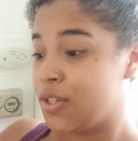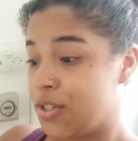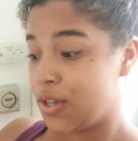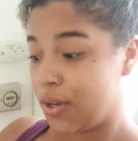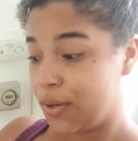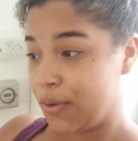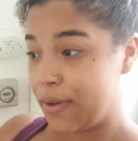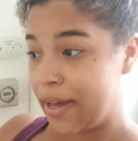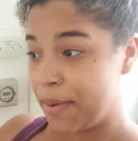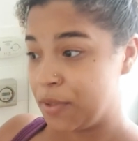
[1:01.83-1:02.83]
So
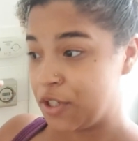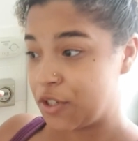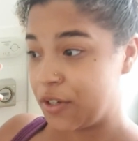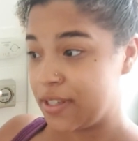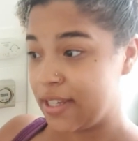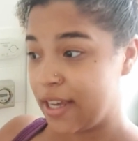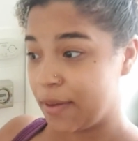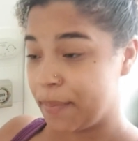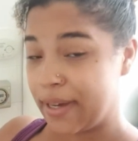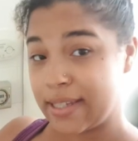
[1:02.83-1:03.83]
I'm just going to
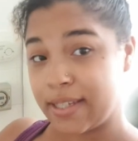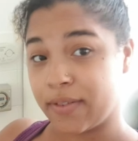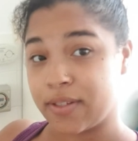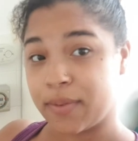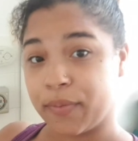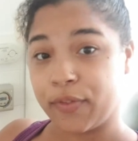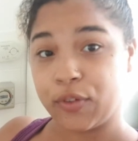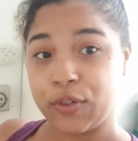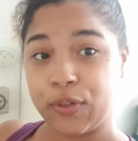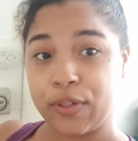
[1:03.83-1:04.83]
get myself some
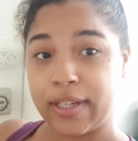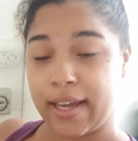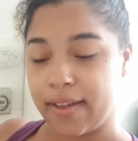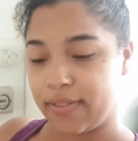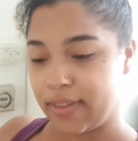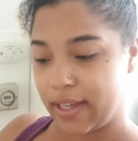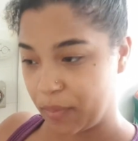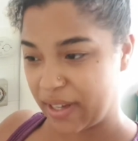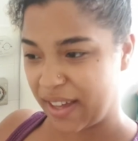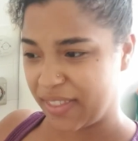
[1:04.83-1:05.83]
food and
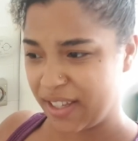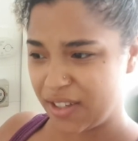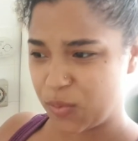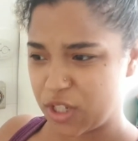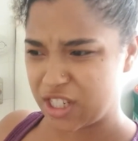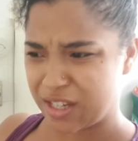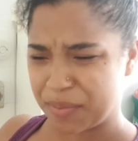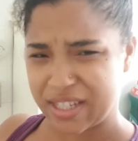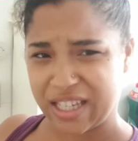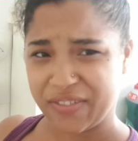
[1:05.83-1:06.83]
then I think watch some
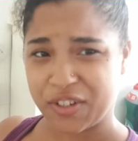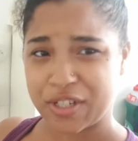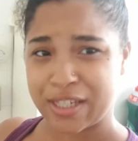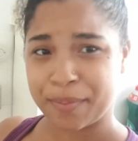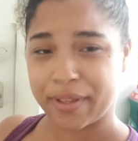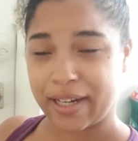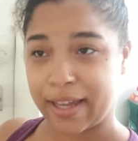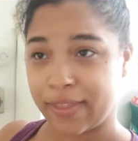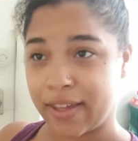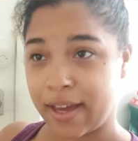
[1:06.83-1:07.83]
TV or something
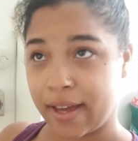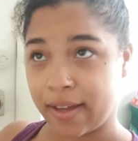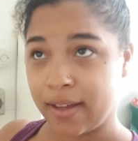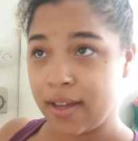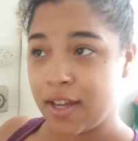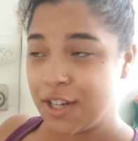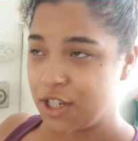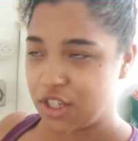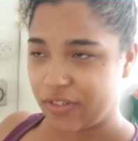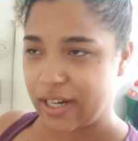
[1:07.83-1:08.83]
like that,
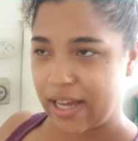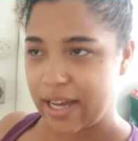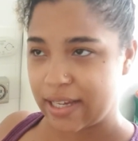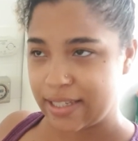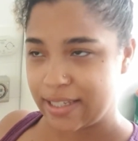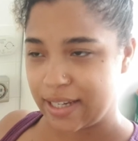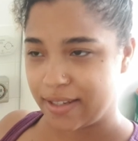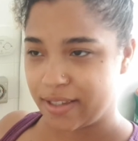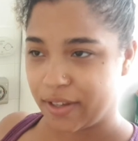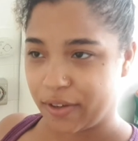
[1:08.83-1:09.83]
just relax, let
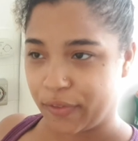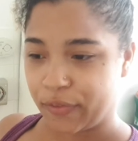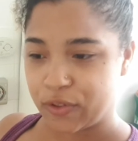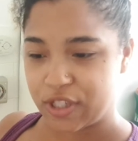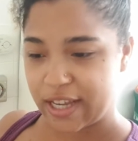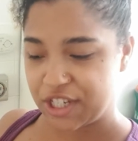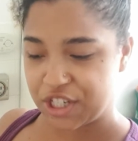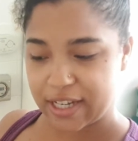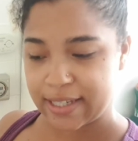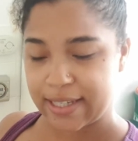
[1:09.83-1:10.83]
the food
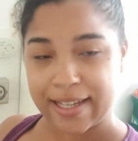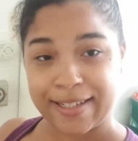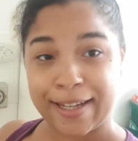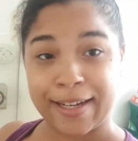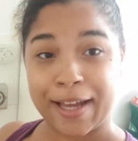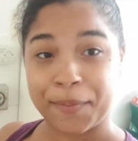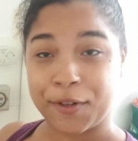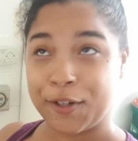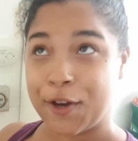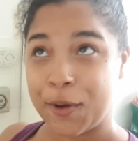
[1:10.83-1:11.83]
digest, and then I'm
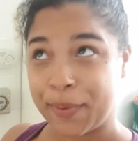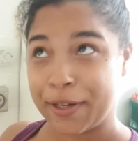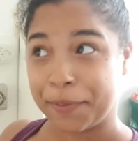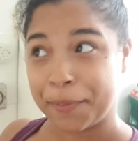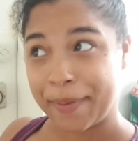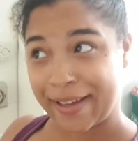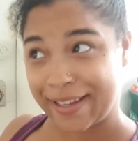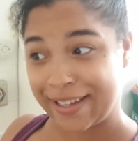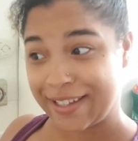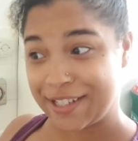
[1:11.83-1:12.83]
gonna open up the
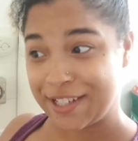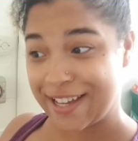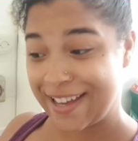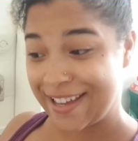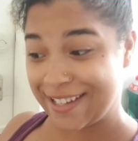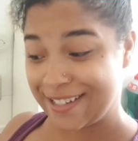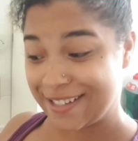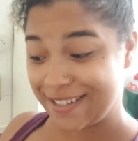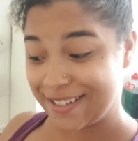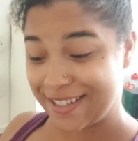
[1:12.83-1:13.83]
package
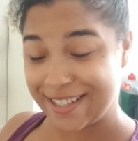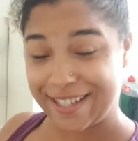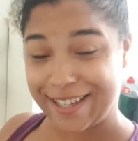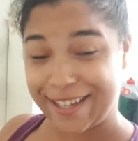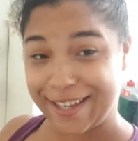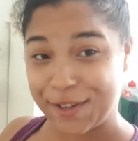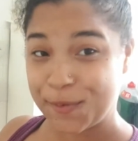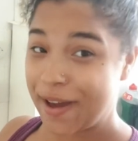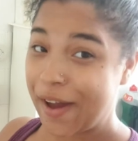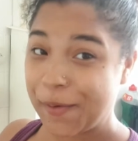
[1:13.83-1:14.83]
and see
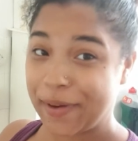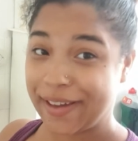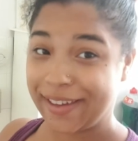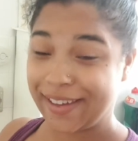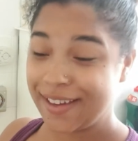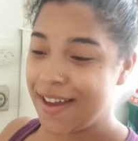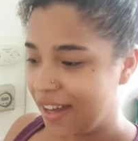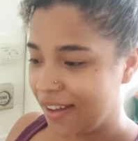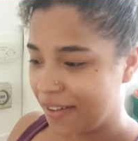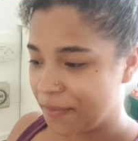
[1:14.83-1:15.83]
what I weigh,
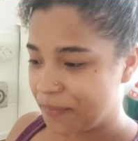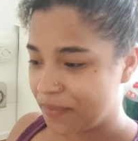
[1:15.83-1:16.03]
and